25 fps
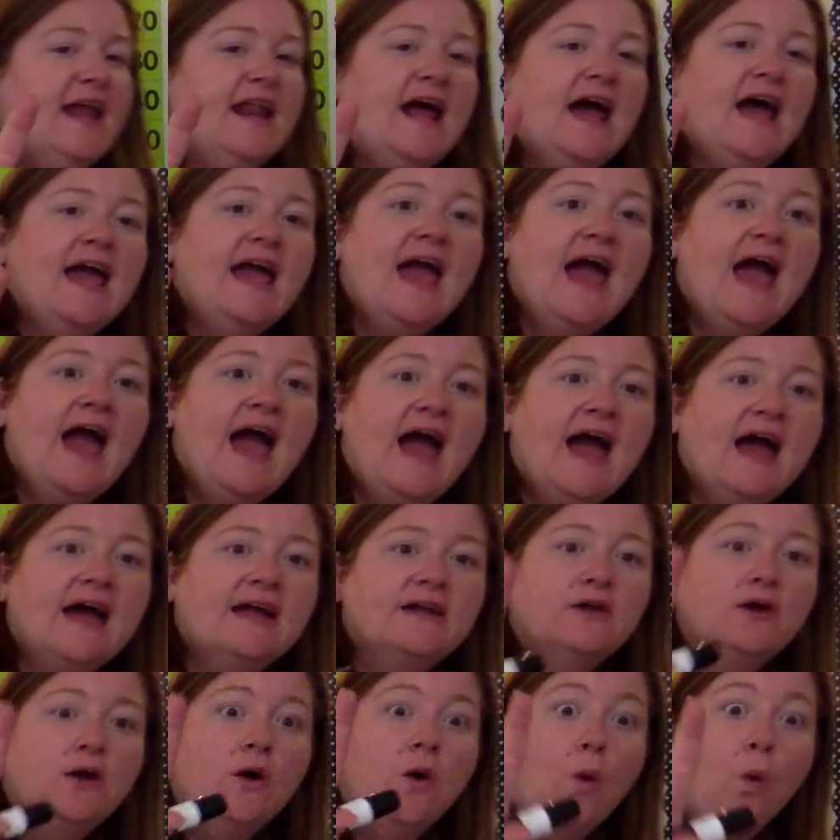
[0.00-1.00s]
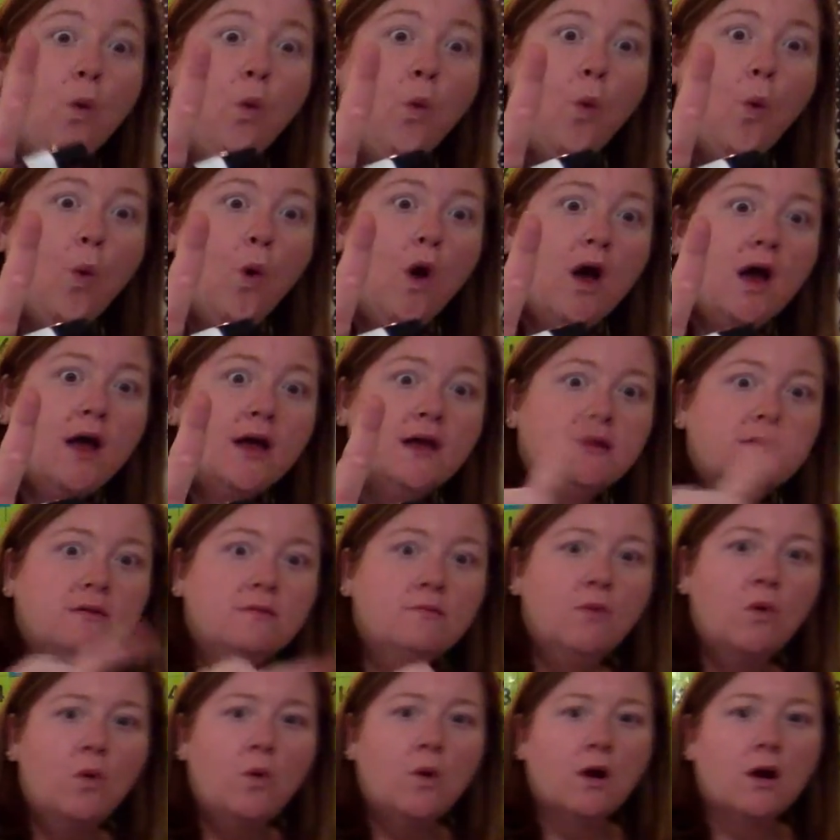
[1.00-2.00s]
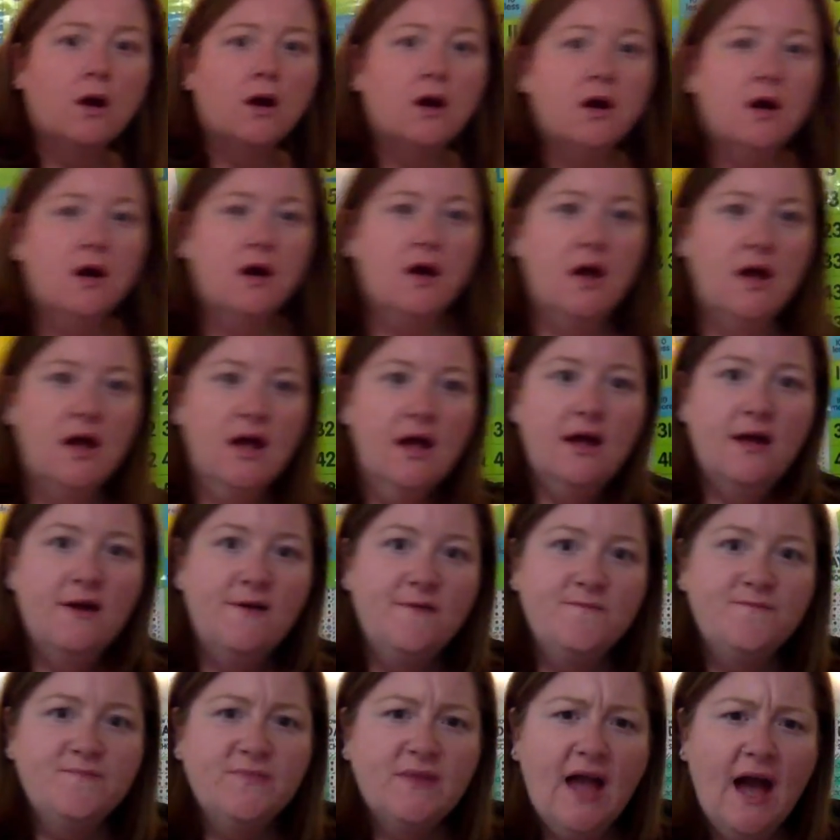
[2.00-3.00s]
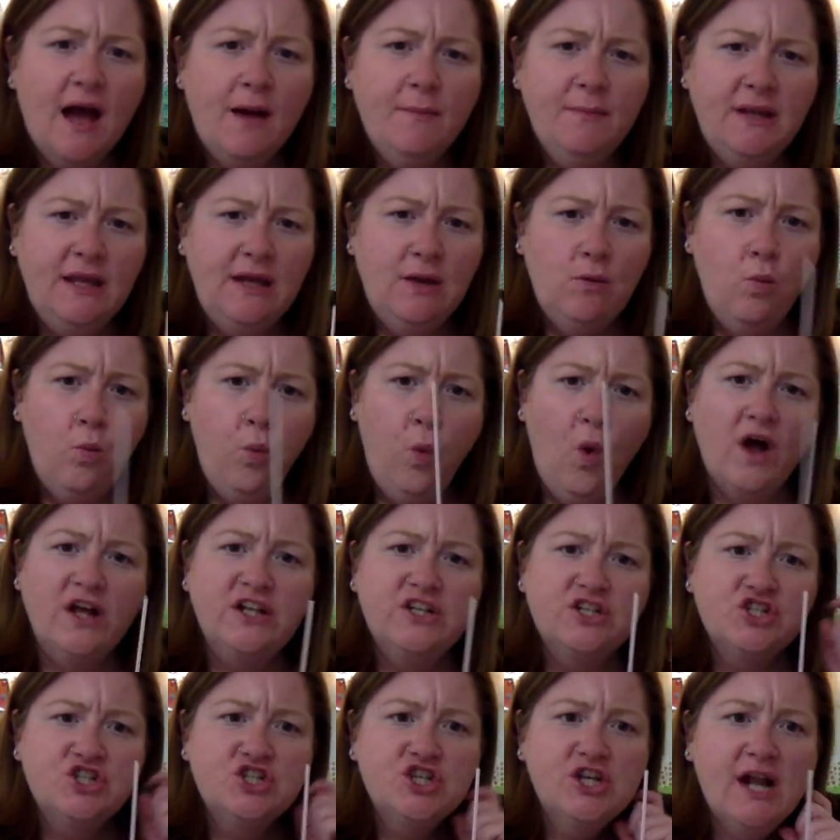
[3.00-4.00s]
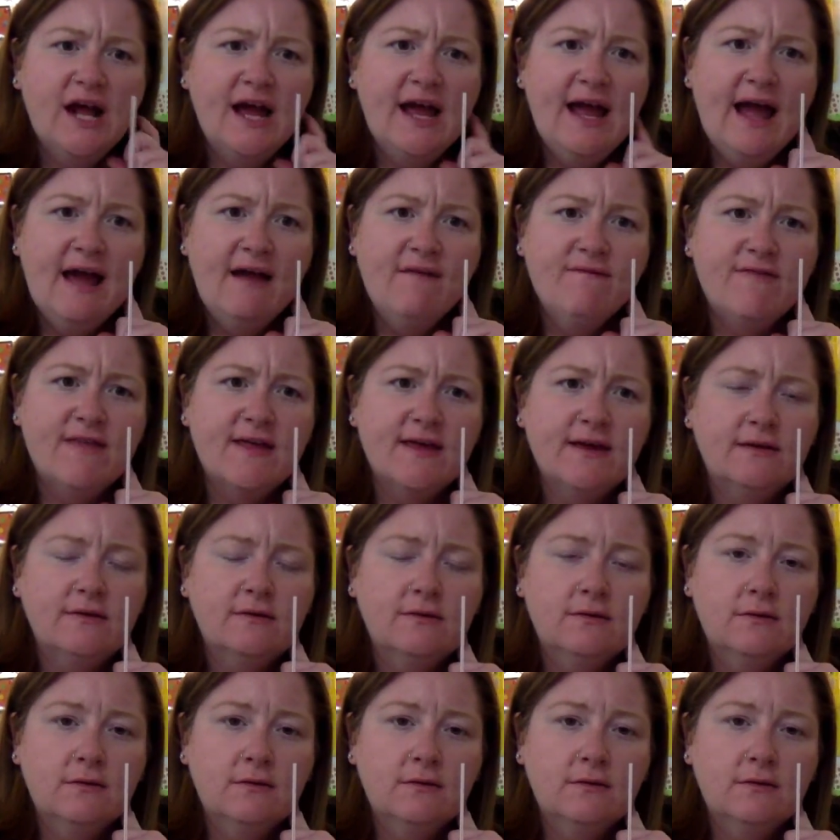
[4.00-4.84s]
I add 1 more, how many 1s should I have then?